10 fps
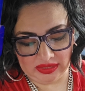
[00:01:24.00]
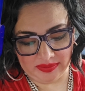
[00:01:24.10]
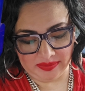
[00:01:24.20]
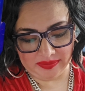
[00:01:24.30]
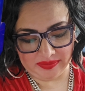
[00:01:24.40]

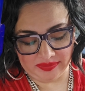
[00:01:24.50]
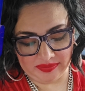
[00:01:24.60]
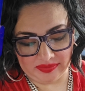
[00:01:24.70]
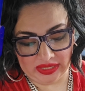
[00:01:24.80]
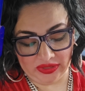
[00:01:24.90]

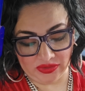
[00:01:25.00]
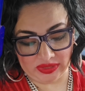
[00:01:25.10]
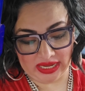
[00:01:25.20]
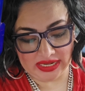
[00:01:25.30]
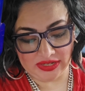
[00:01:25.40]
I
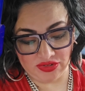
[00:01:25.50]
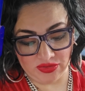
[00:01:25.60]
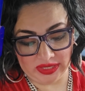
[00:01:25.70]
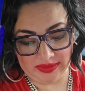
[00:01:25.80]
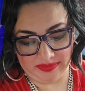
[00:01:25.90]
also had a
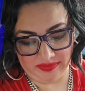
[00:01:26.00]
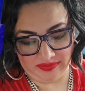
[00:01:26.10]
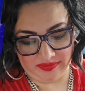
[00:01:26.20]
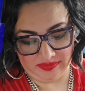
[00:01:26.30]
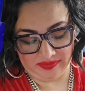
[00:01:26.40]
dream,
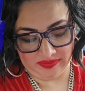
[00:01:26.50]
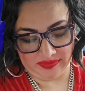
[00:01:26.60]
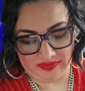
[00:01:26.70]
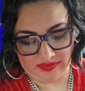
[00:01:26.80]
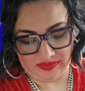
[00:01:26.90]

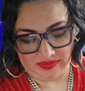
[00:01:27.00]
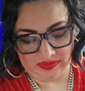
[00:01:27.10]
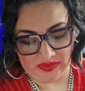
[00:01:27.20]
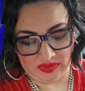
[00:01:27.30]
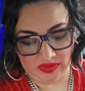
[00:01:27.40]

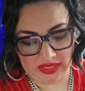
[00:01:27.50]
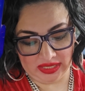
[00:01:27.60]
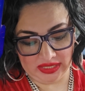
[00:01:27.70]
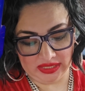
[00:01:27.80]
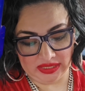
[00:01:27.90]

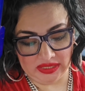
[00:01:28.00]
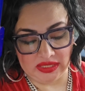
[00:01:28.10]
okay,